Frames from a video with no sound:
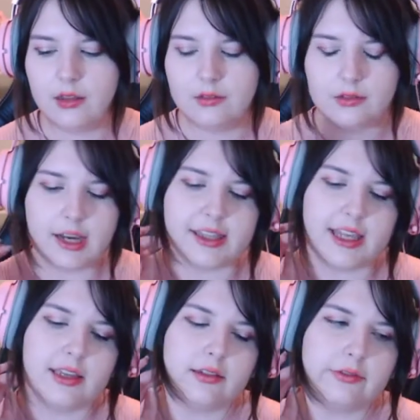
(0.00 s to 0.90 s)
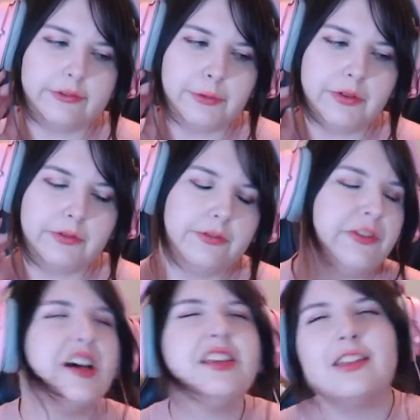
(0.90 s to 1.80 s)
I think from a
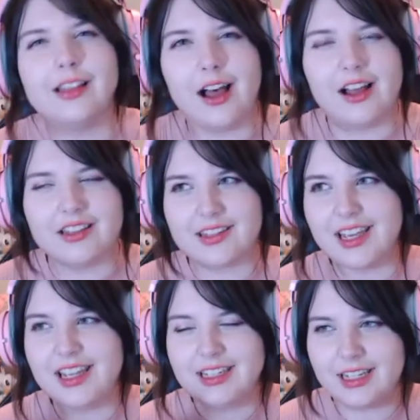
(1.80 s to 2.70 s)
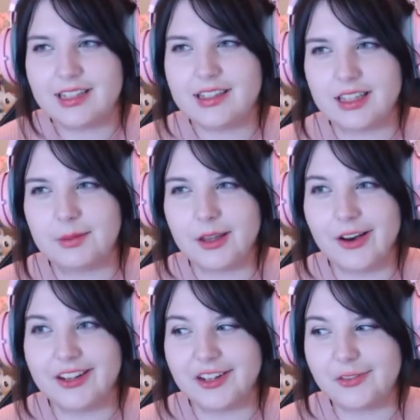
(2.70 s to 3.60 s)
first glance, it did seem, uh,
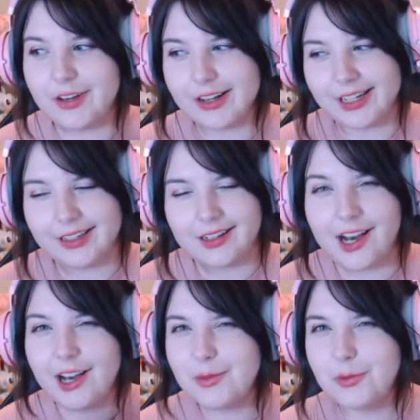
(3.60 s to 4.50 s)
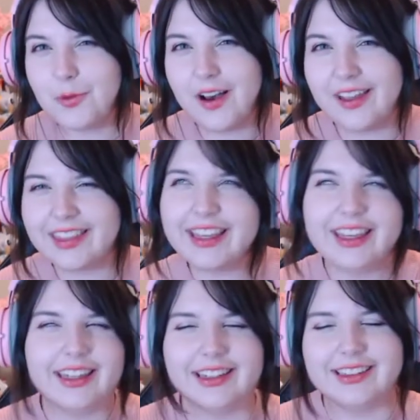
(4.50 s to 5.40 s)
you know, very hype-worthy
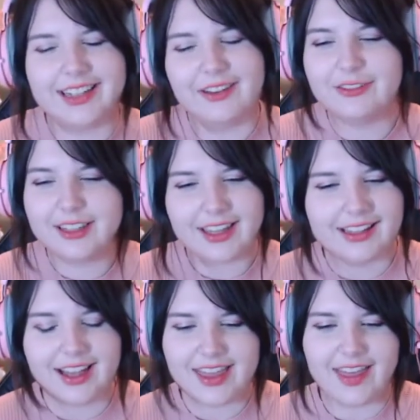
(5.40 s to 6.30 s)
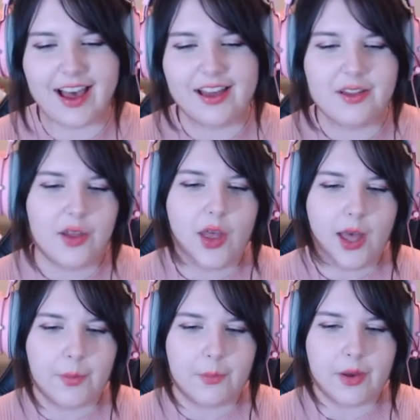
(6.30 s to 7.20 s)
and everything like that.
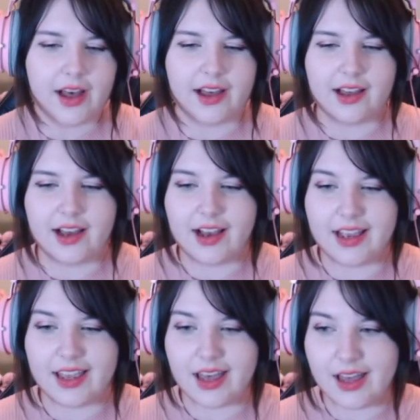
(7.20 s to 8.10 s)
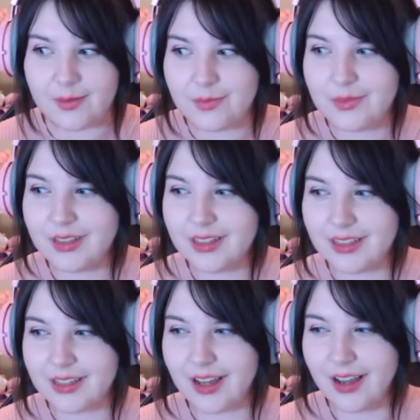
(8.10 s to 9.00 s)
But I am
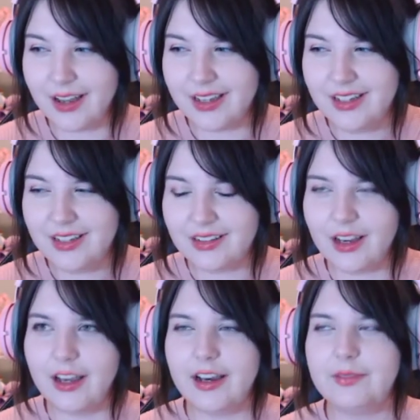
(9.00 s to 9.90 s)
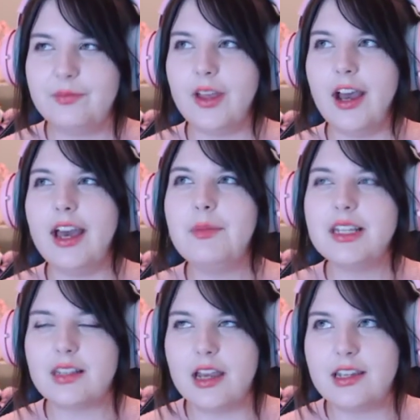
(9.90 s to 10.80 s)
kind, I, I, I am
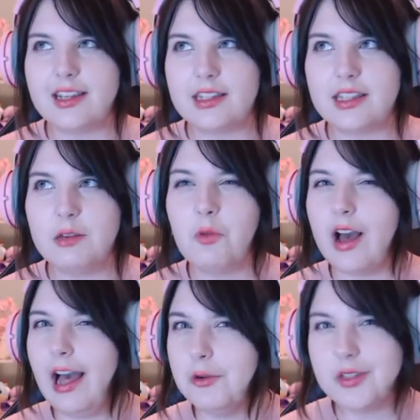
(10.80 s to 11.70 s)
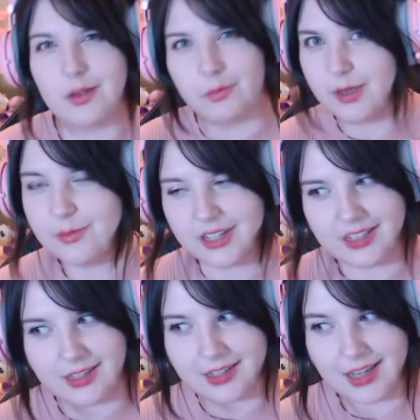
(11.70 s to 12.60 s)
excited to see what else it might
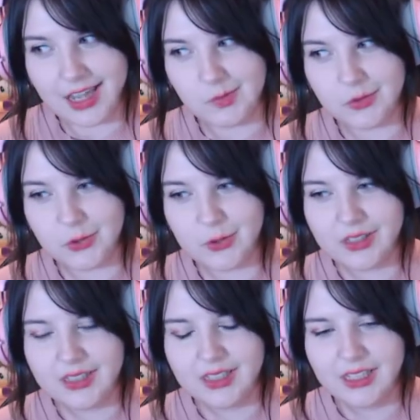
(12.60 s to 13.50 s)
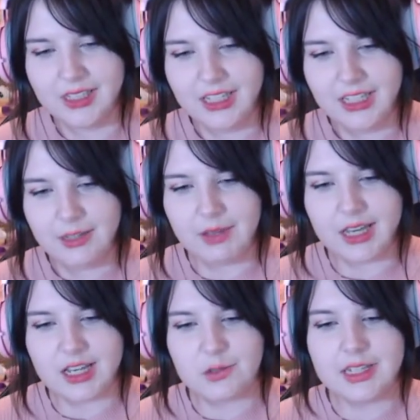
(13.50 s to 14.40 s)
to the table
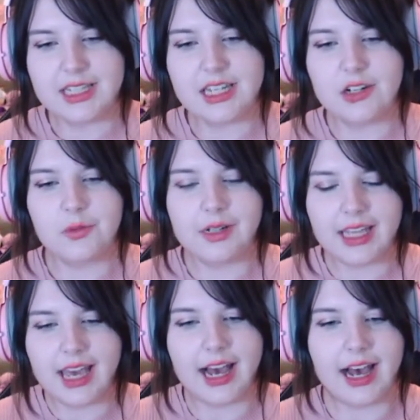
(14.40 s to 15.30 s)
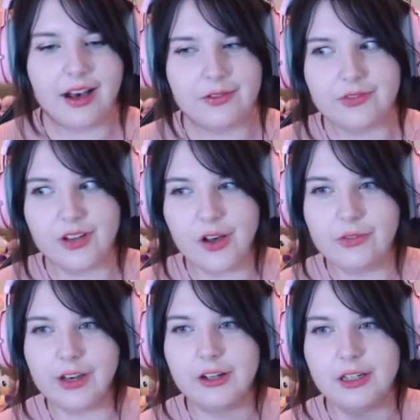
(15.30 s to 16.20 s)
because we did only have a
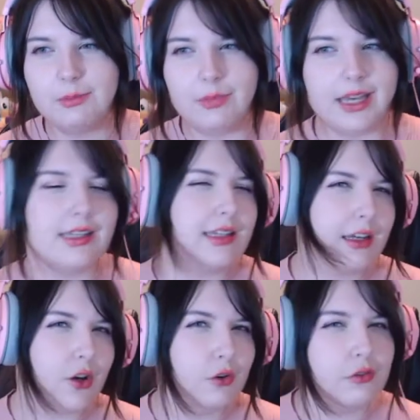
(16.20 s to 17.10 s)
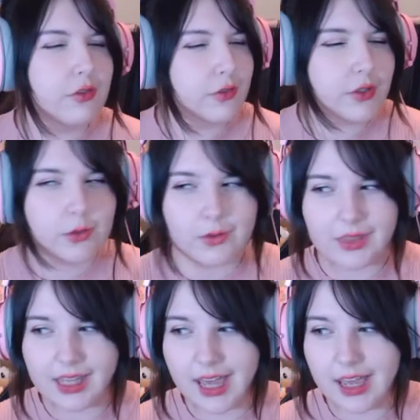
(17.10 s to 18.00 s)
very basic overview of the
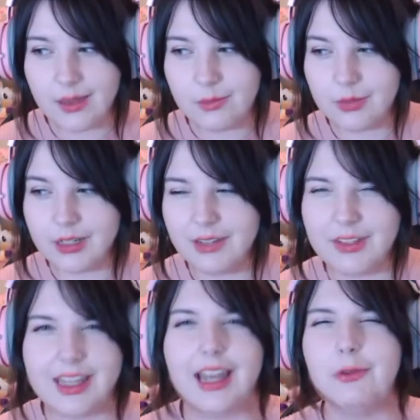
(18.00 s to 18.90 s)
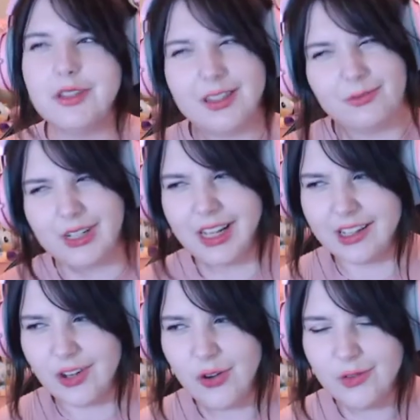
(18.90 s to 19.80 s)
game, and even then it wasn't even really like
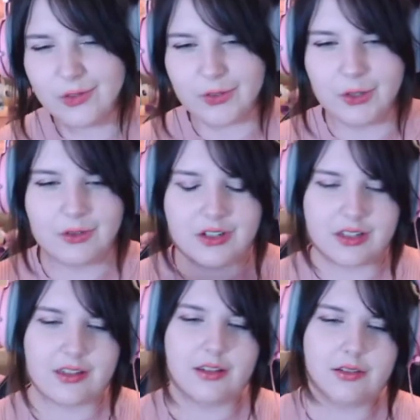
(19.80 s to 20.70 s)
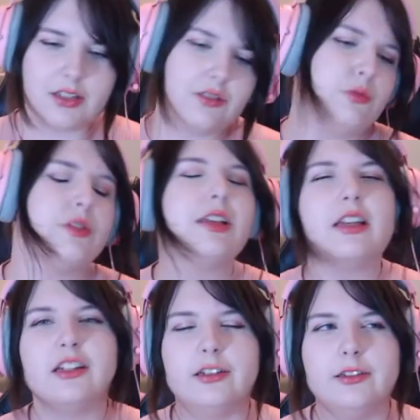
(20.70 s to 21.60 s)
an overview. It was just it was just almost
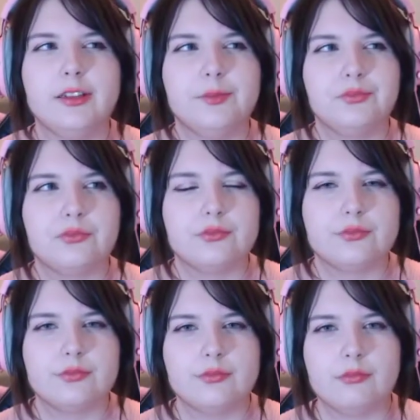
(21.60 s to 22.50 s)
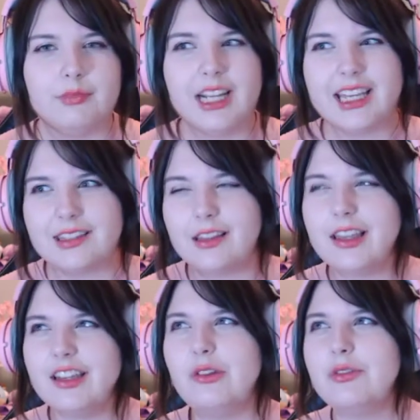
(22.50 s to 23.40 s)
like a. I mean, I guess like
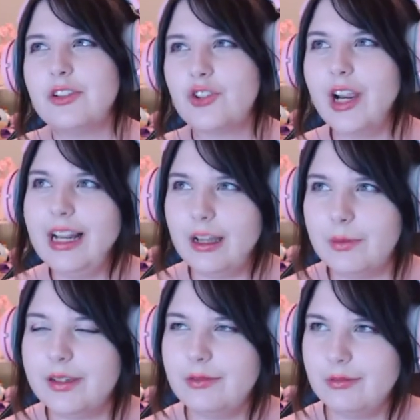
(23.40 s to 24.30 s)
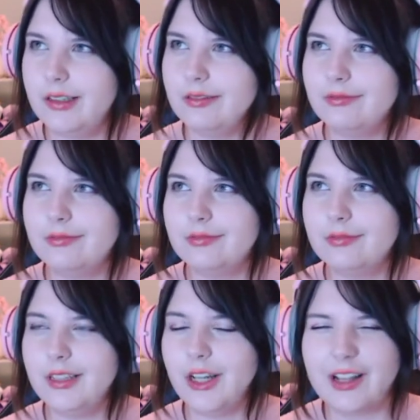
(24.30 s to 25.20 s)
you know it was a trailer, but it like
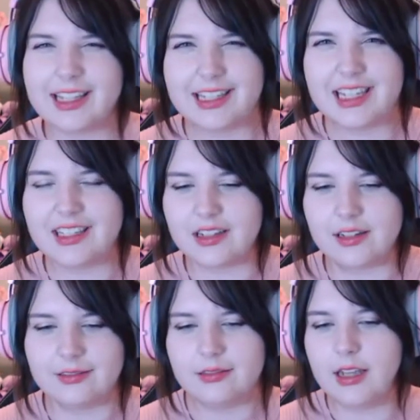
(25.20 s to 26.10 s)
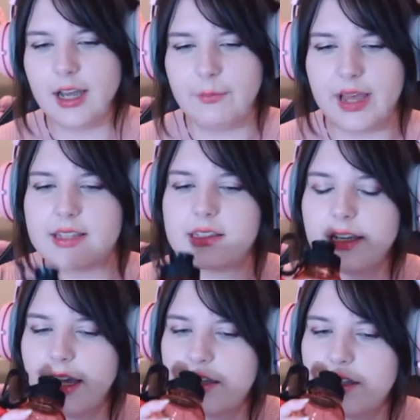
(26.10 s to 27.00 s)
you know like a teaser at best, I guess.